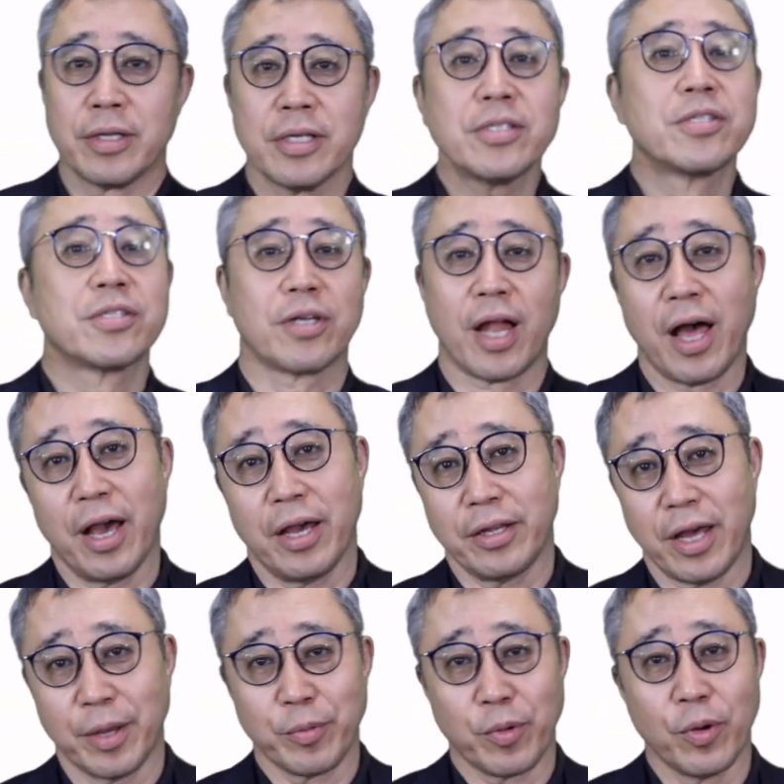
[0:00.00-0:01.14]
this slide,
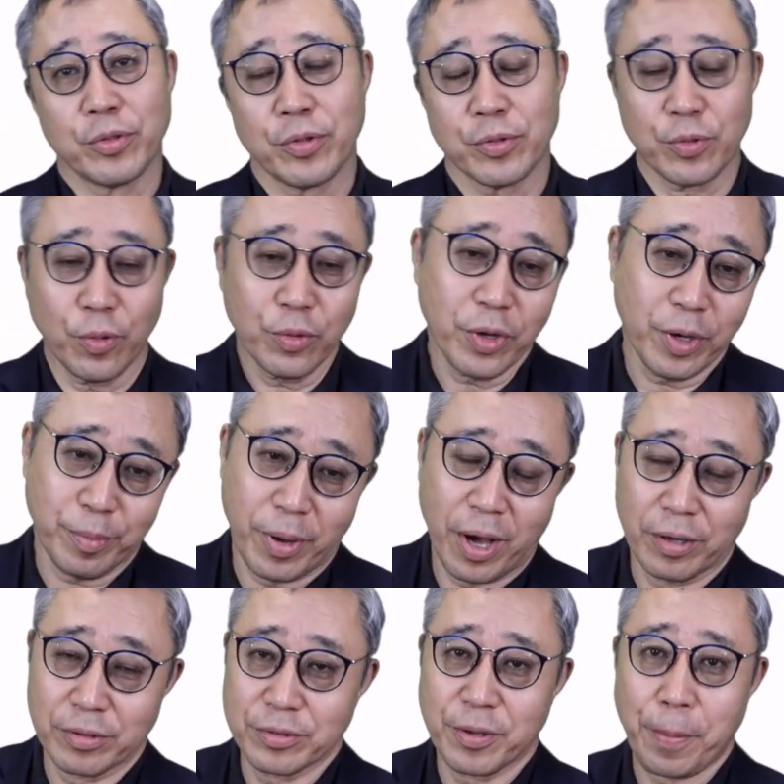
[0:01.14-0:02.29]
I'm going to talk
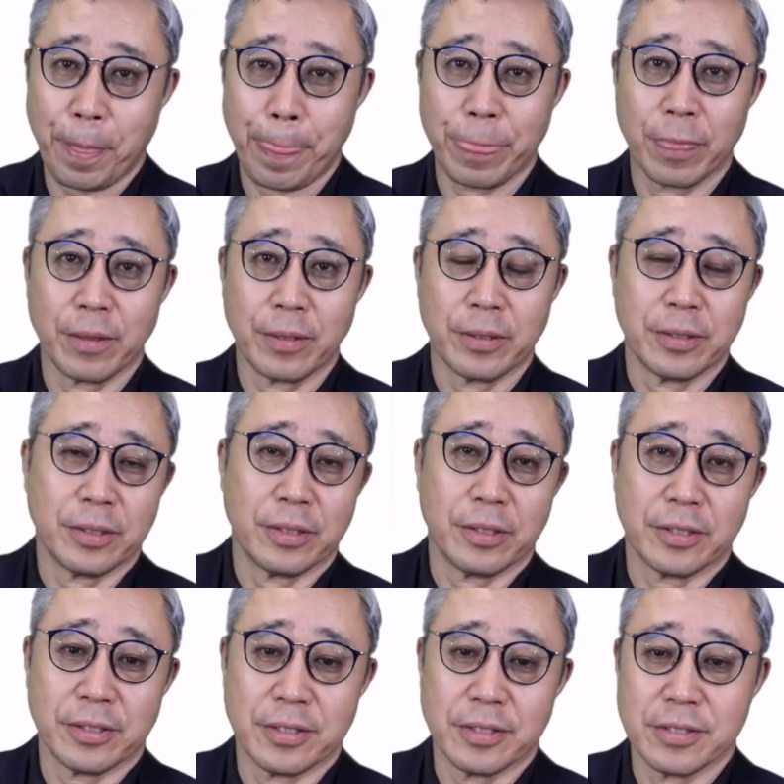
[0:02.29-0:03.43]
about
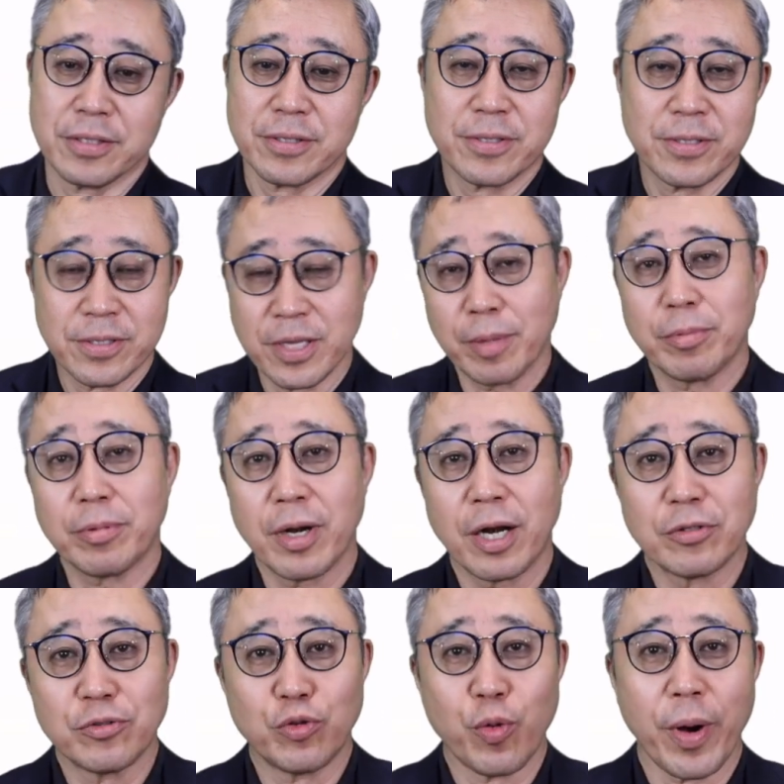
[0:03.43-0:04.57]

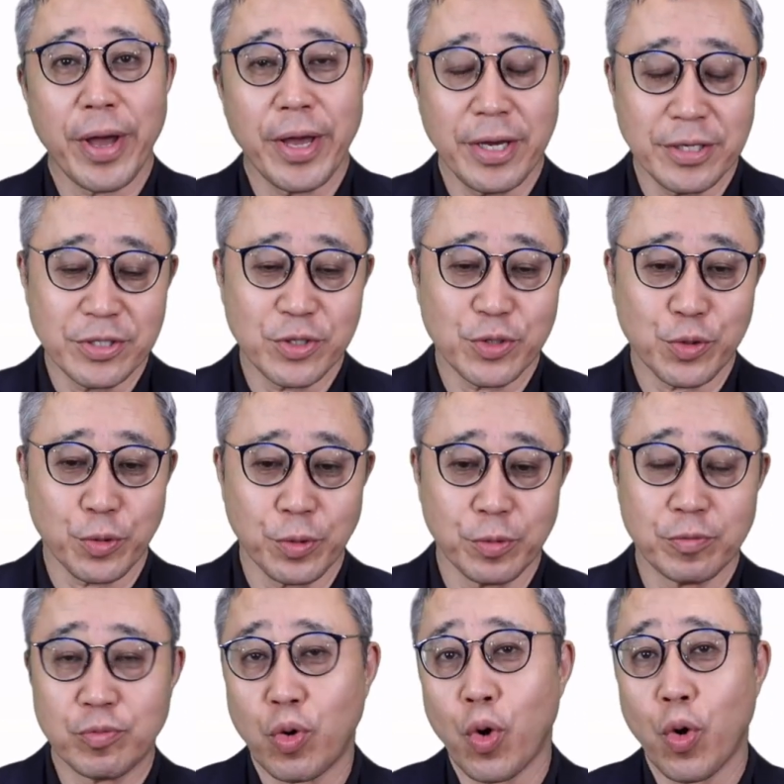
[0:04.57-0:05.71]
several ways to
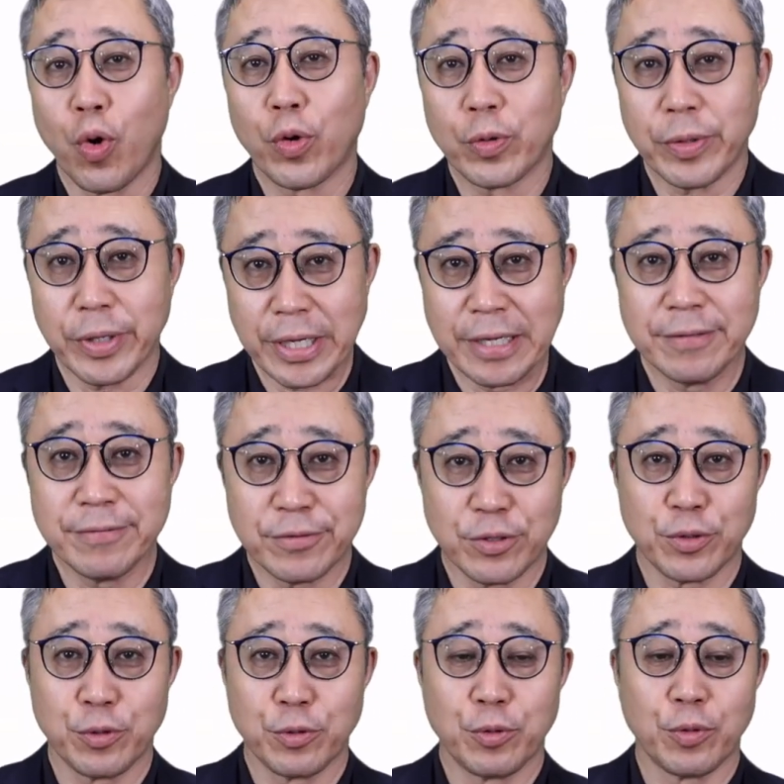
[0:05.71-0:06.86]
fall
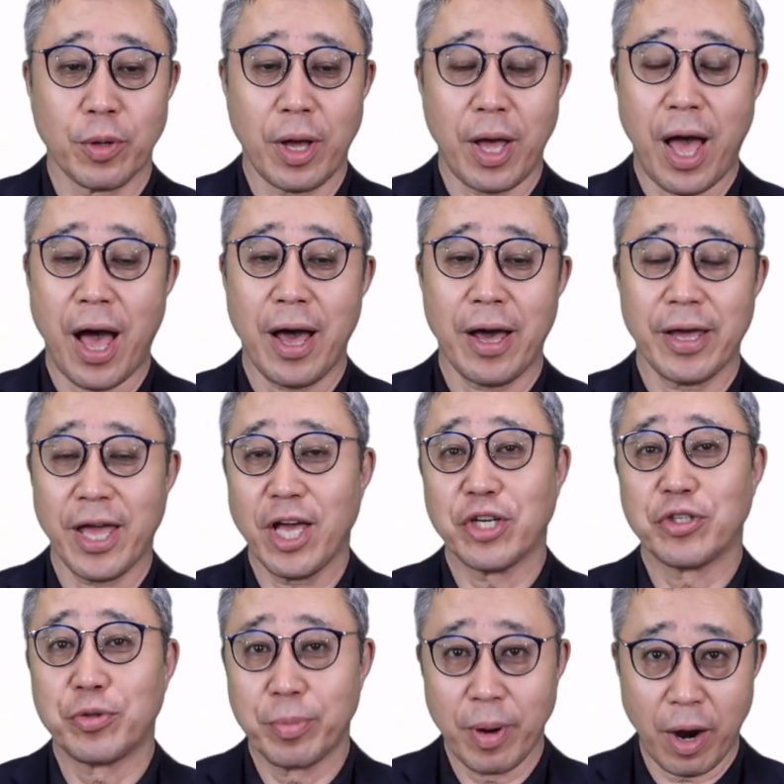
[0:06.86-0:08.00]
into a
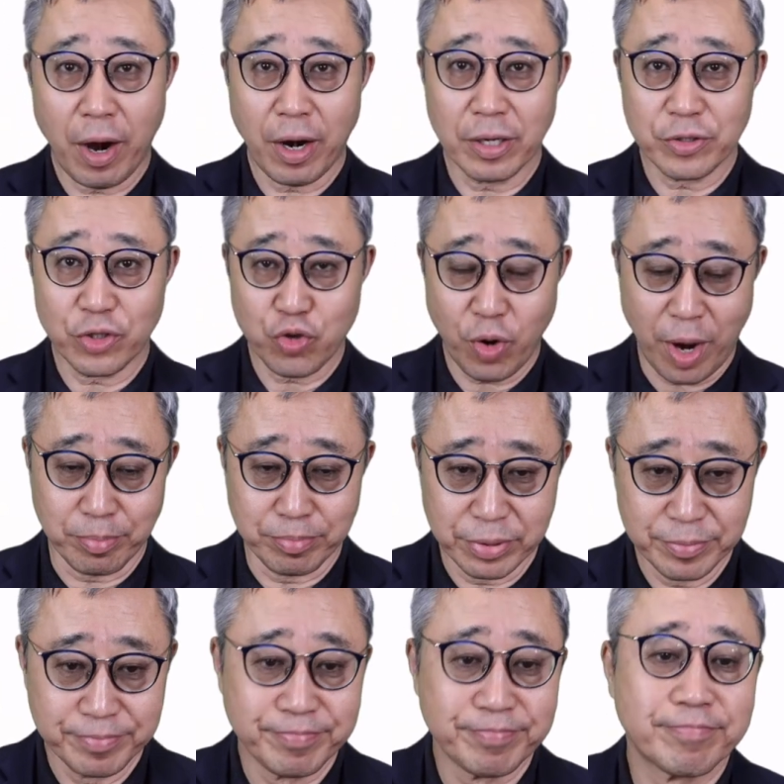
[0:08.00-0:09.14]
FBAR trap.
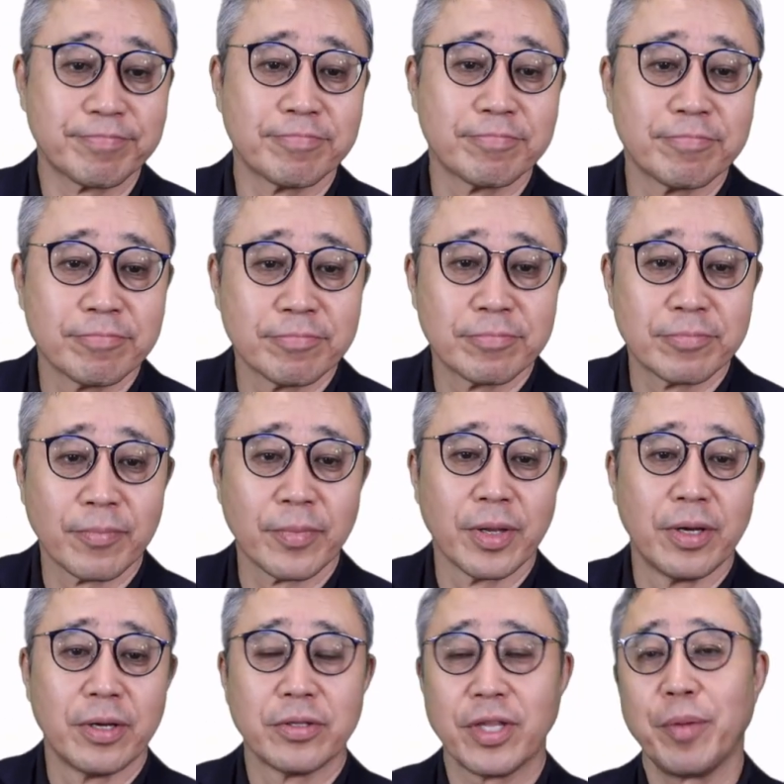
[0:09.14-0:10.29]

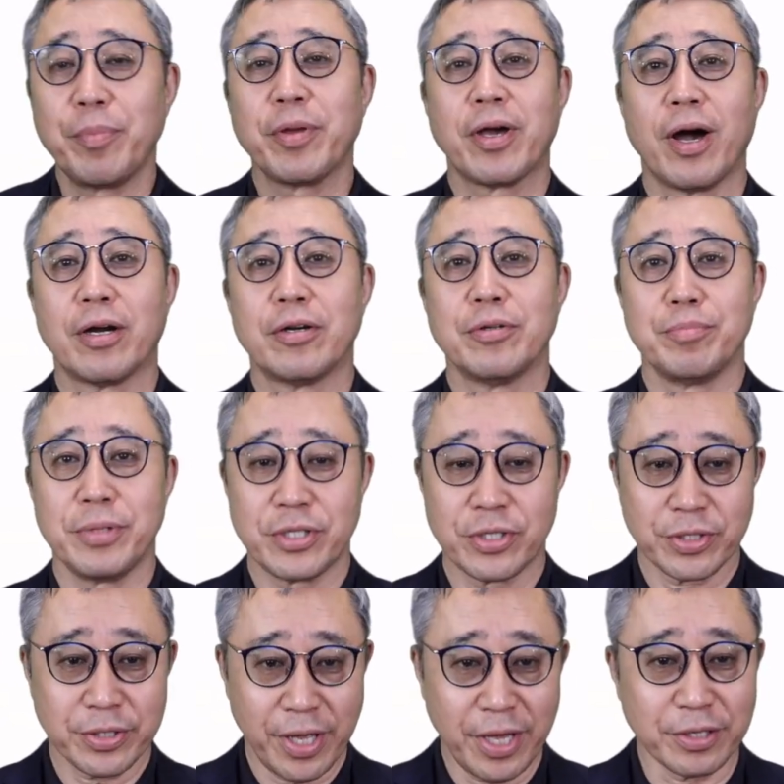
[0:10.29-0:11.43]
Typical
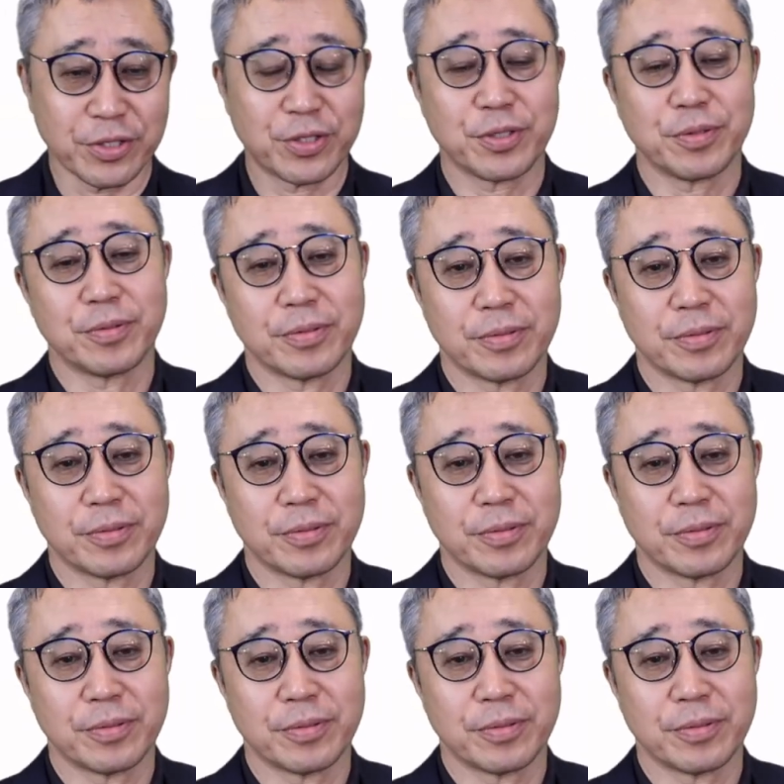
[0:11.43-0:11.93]
mistakes.